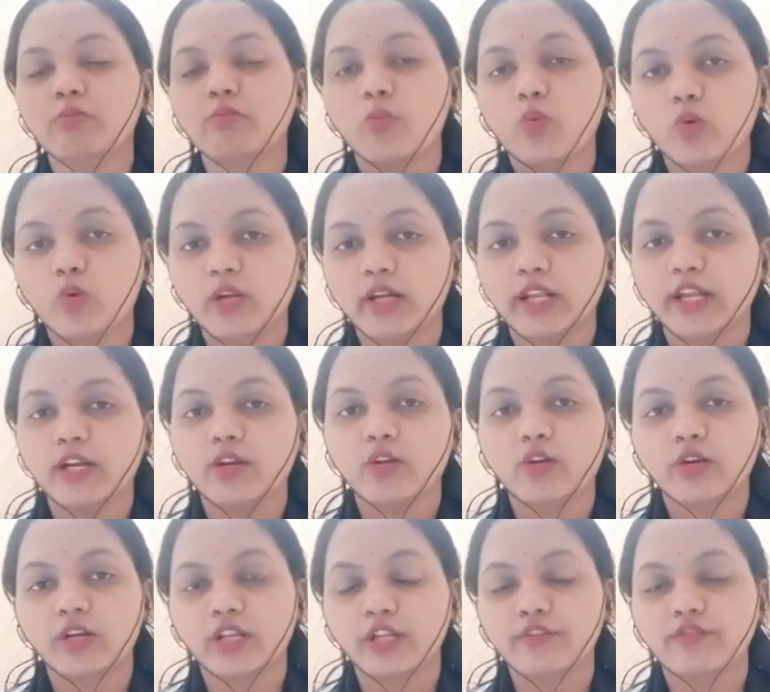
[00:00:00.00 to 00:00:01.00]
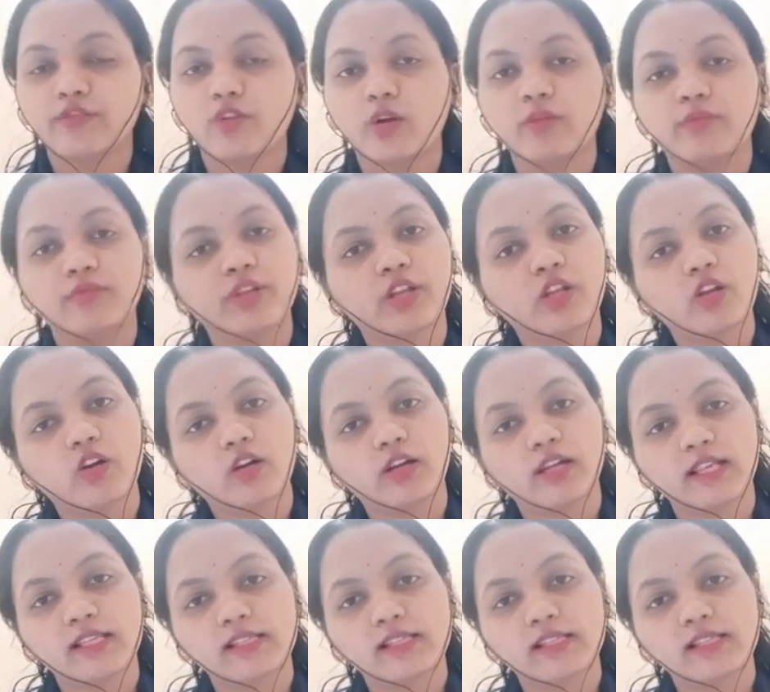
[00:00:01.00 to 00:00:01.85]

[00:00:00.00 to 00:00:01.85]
molded or deformed we call